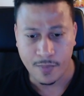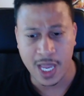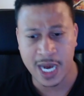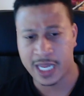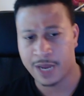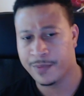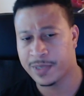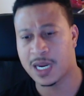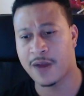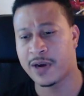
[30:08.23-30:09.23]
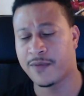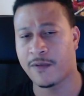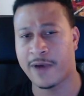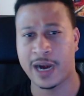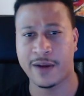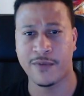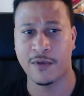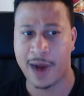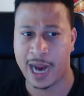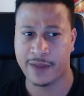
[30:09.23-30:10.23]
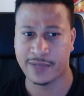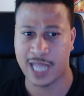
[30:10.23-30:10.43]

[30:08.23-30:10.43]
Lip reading: And again, we've been covering a variety of